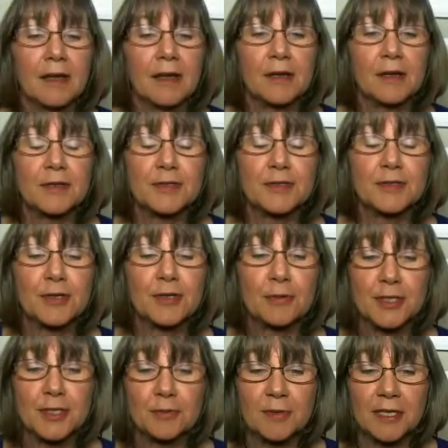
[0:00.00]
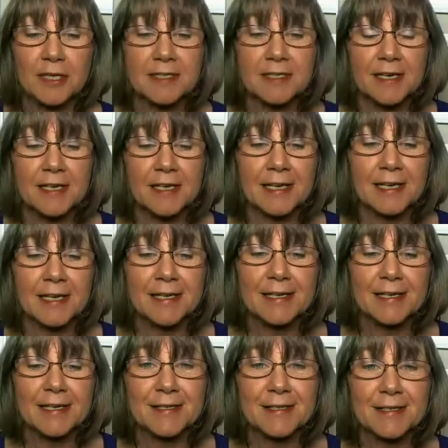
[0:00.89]
So what's really exciting
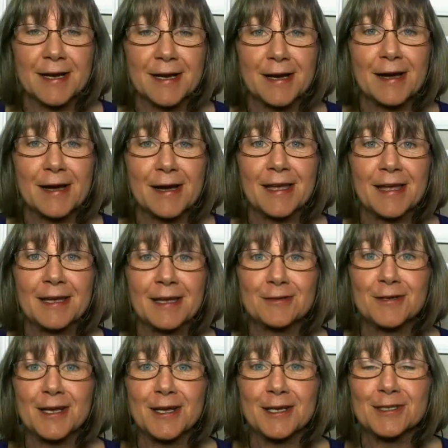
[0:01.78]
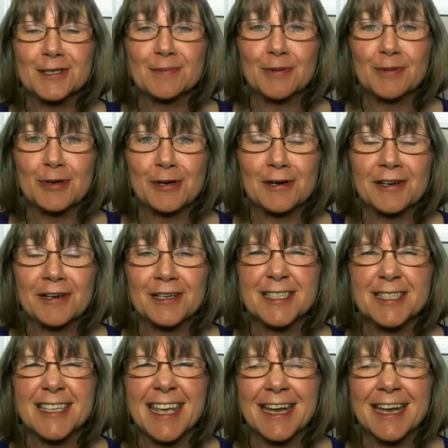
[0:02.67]
is Internet
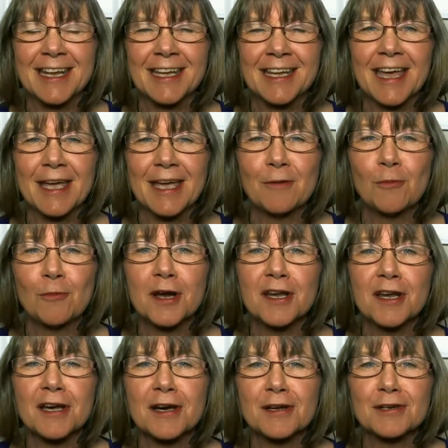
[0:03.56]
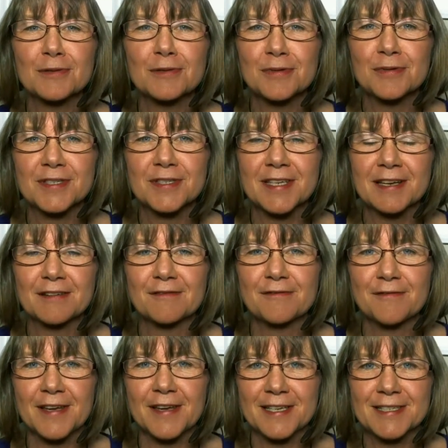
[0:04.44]
Explorer is getting a 100%
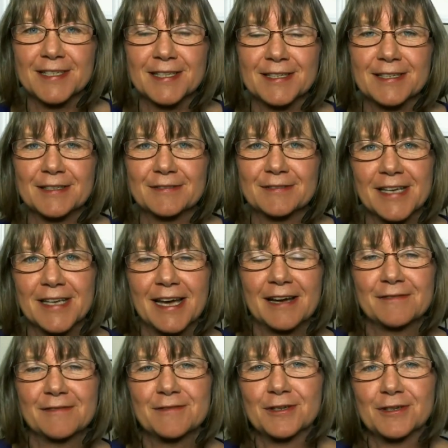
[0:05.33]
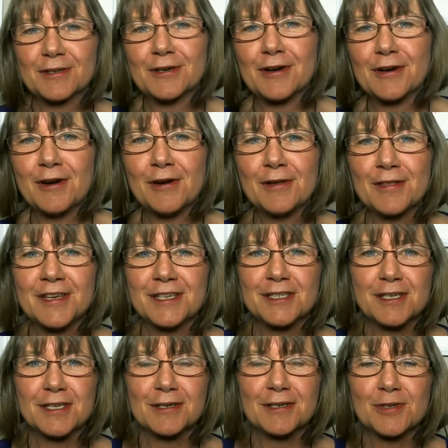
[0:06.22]
facelift. After all
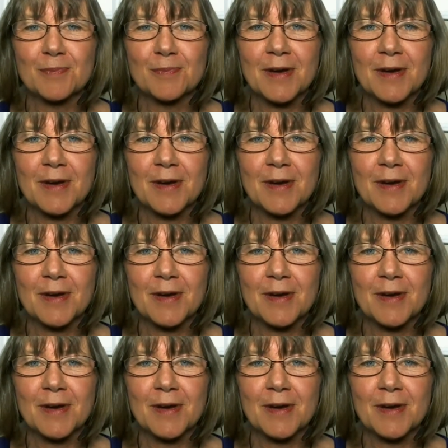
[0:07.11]
these years,